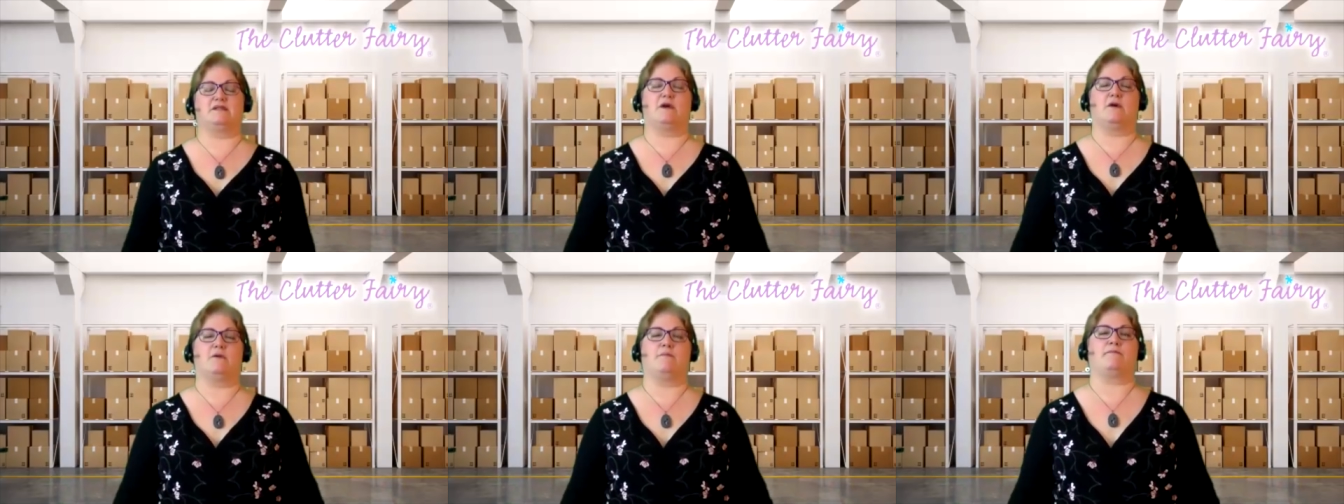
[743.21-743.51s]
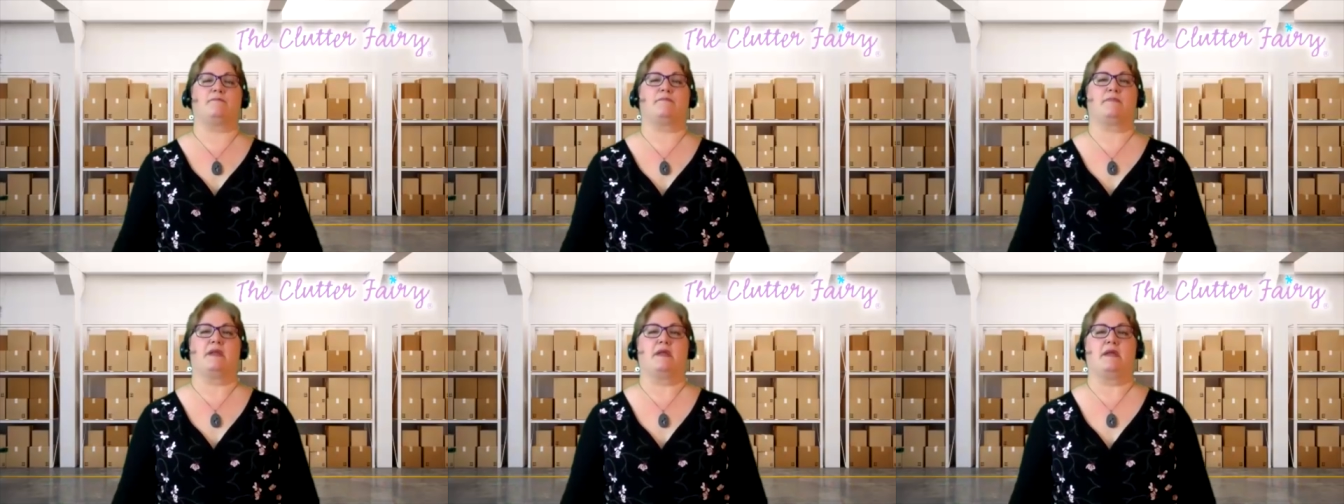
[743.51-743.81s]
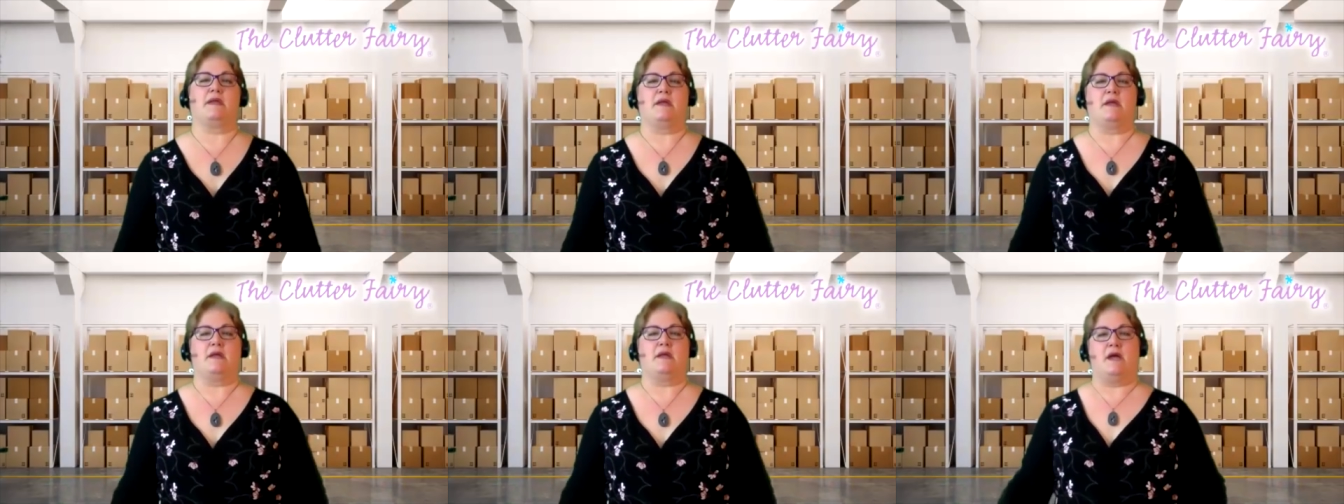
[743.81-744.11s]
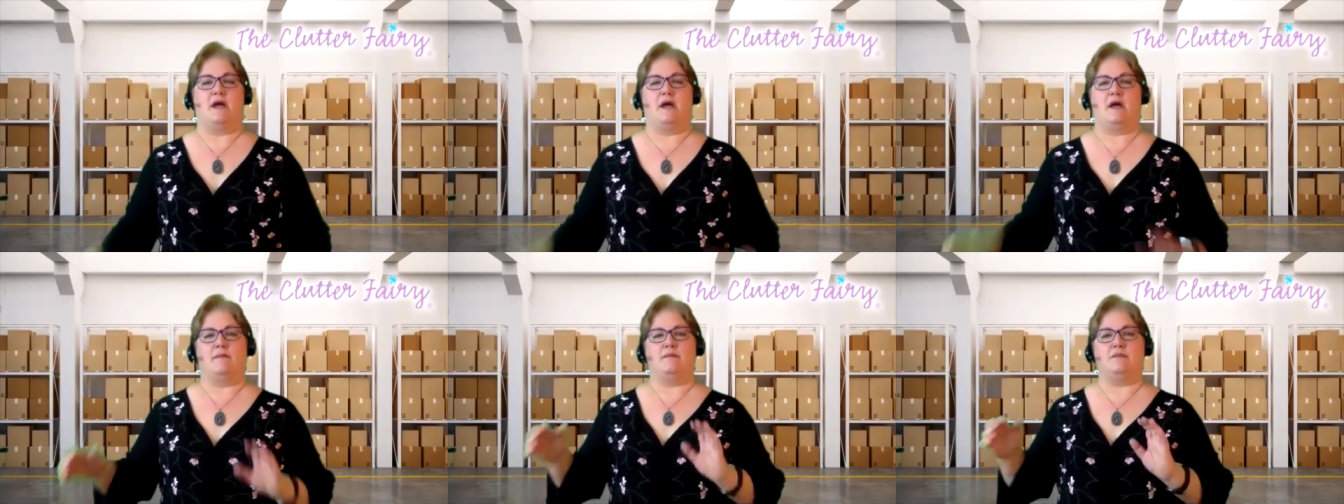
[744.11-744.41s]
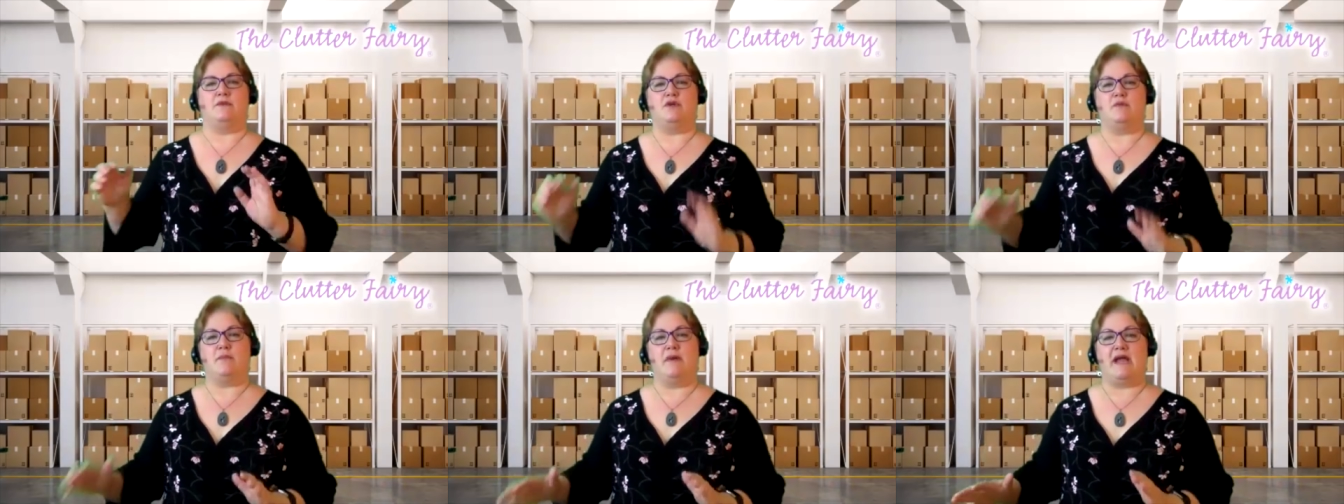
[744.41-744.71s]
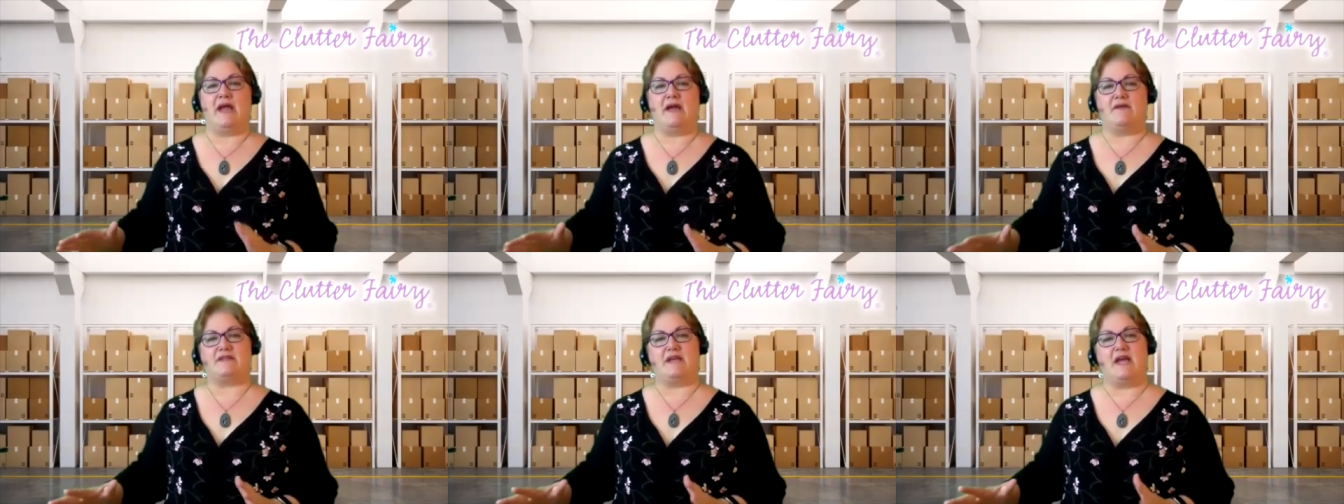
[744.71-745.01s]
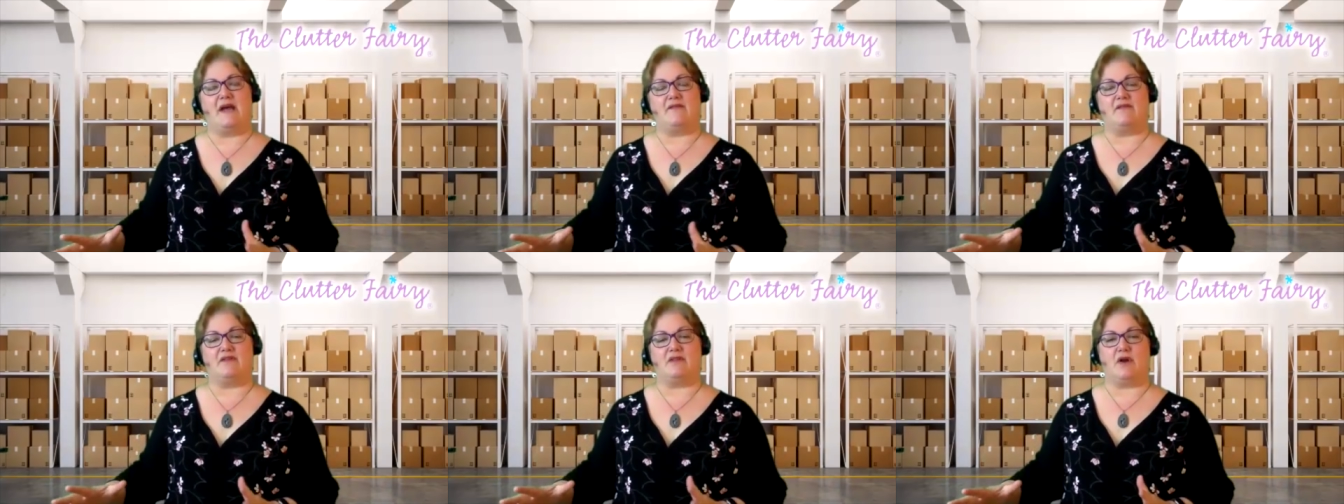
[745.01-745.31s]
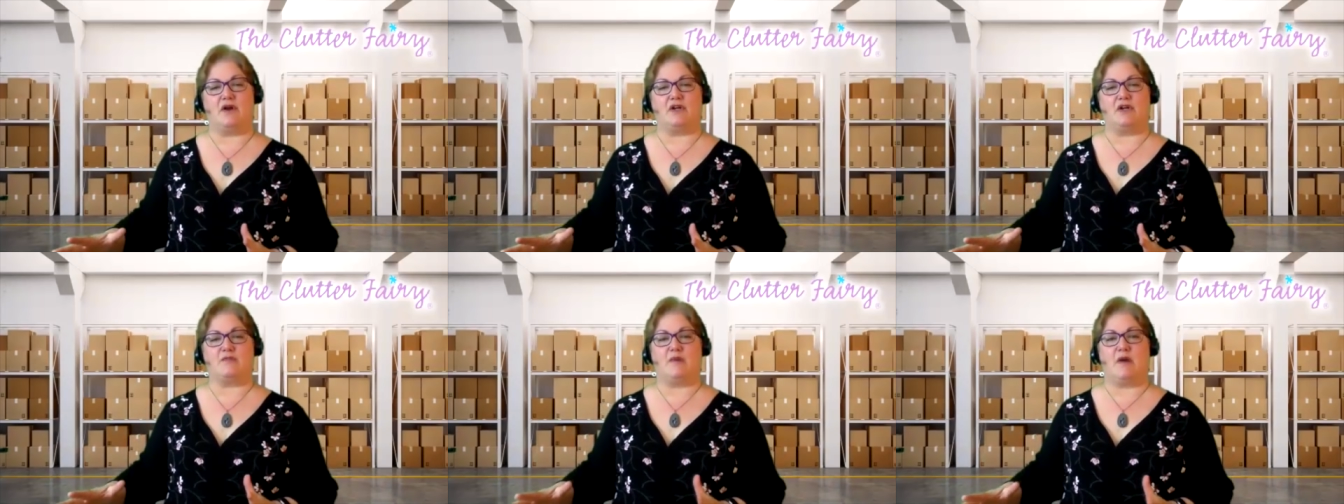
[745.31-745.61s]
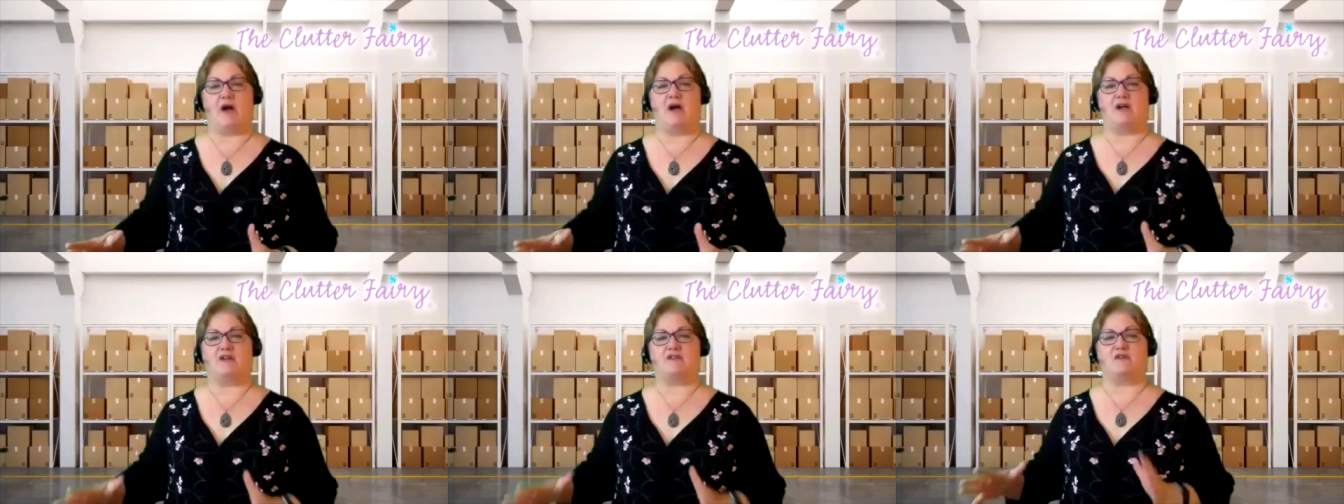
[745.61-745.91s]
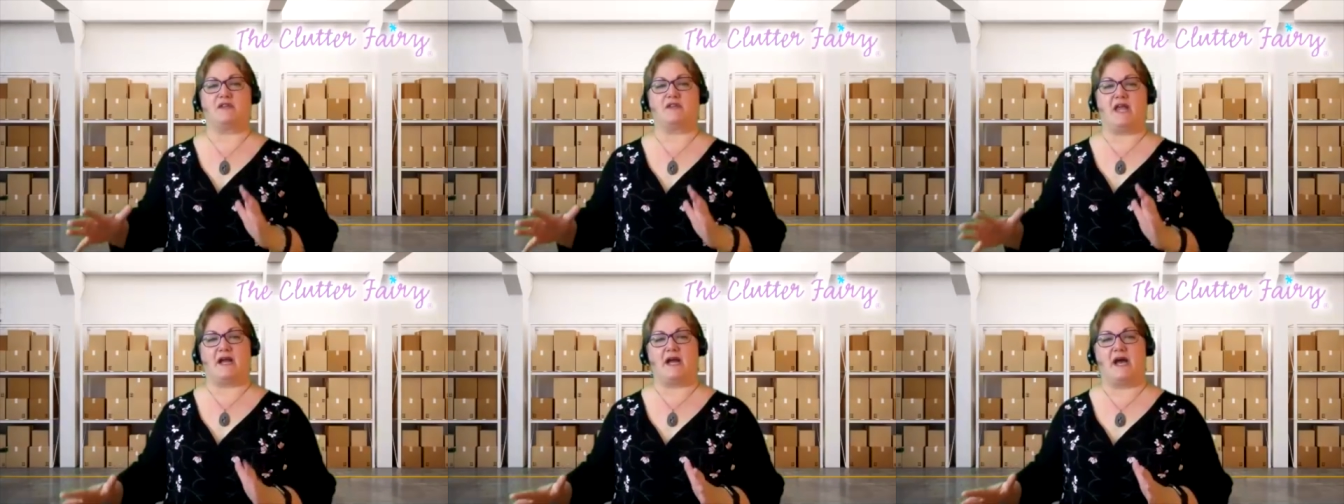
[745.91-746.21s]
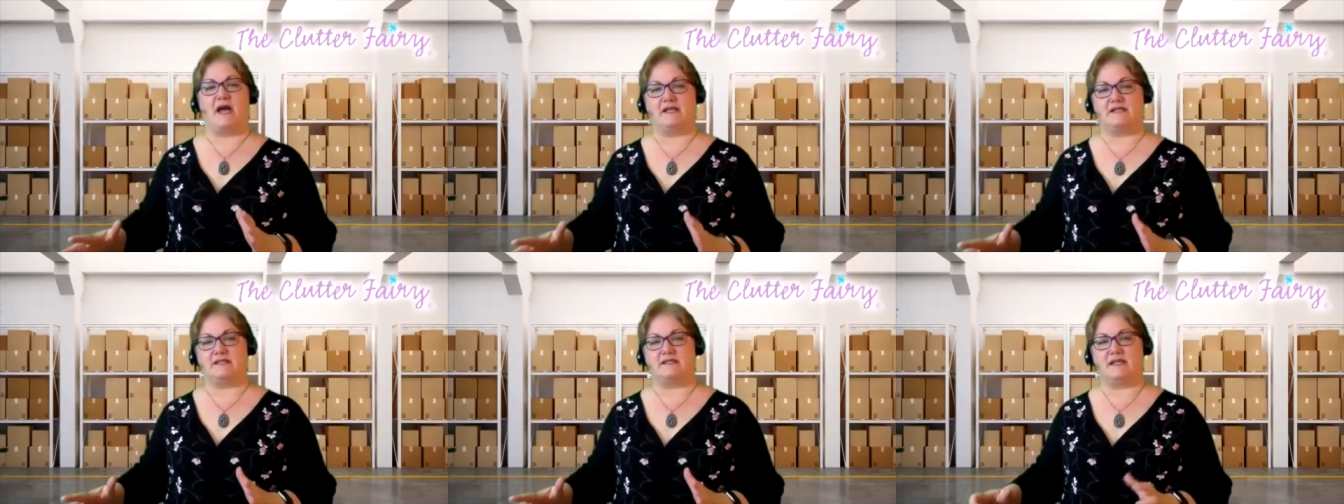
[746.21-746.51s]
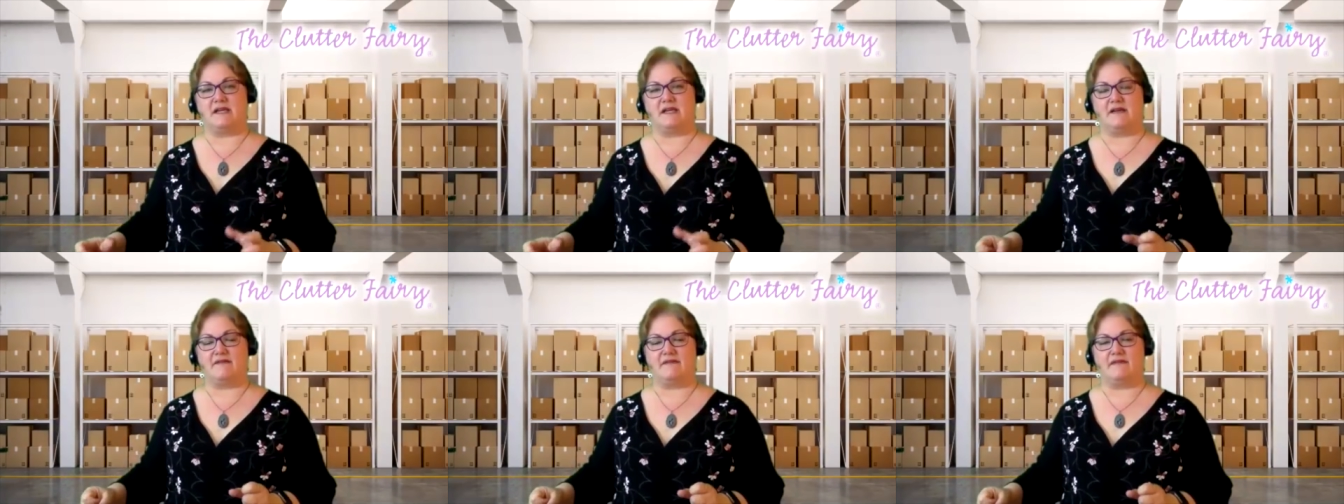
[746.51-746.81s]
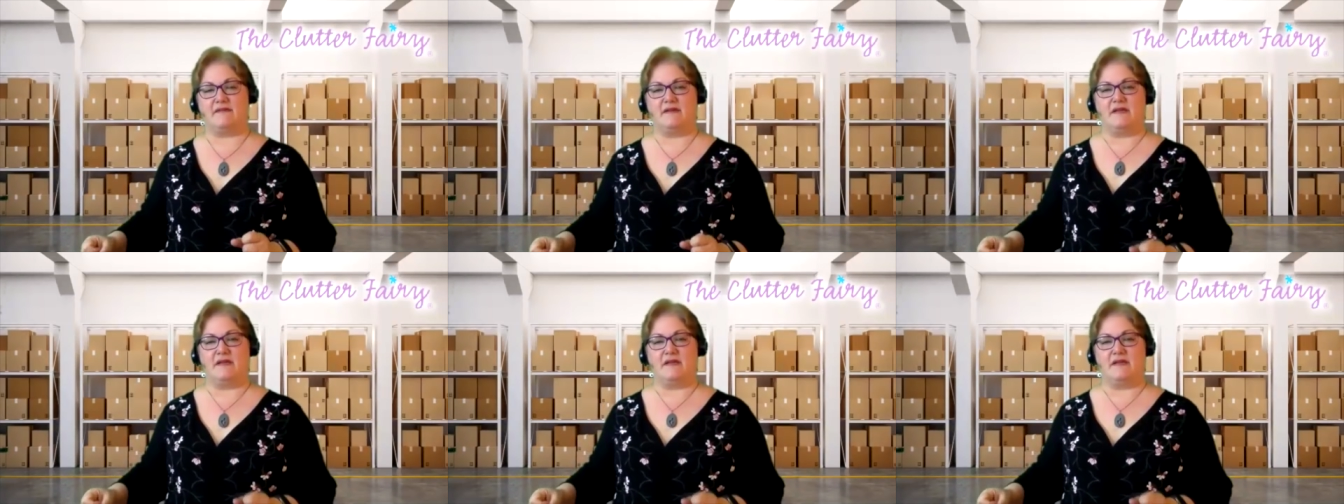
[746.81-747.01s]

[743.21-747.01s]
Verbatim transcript: So you may have to have a large box for that kind of stuff,